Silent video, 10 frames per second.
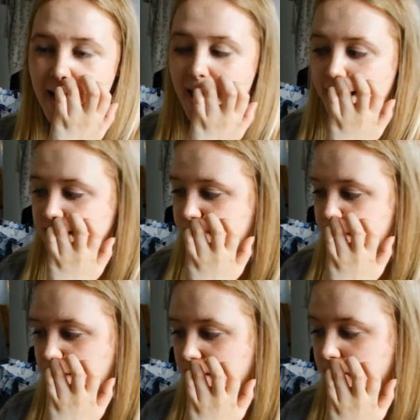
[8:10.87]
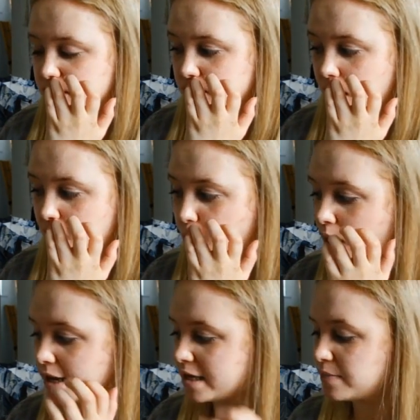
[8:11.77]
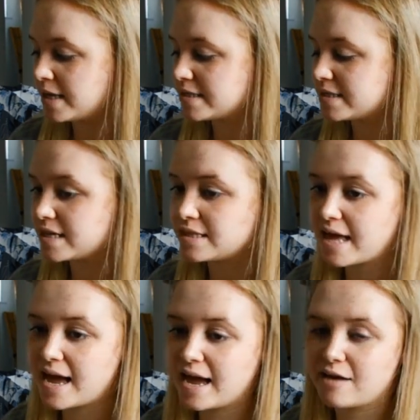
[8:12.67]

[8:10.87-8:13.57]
and maybe I could put some like worky bits in there,